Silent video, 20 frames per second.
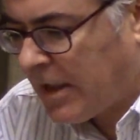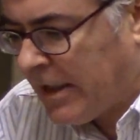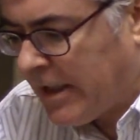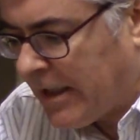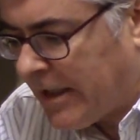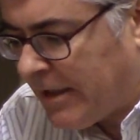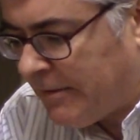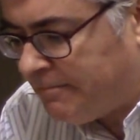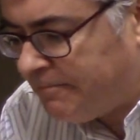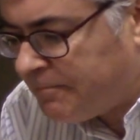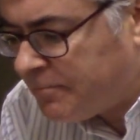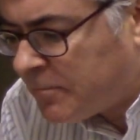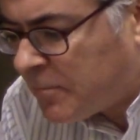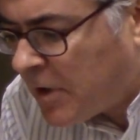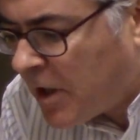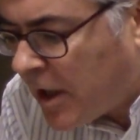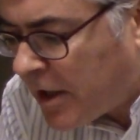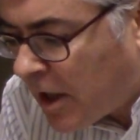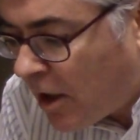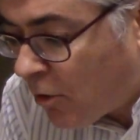and
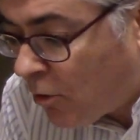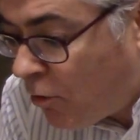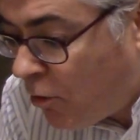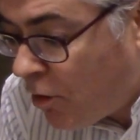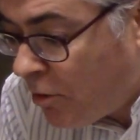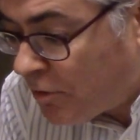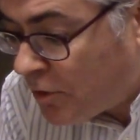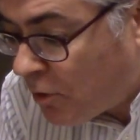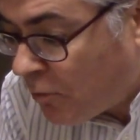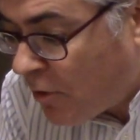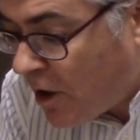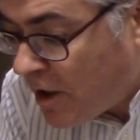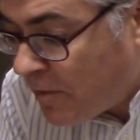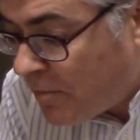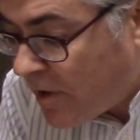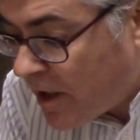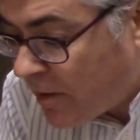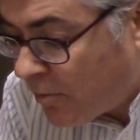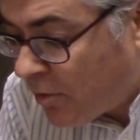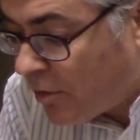I'll quote the
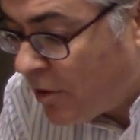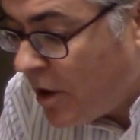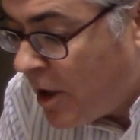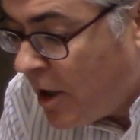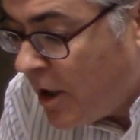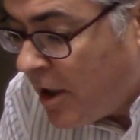white paper,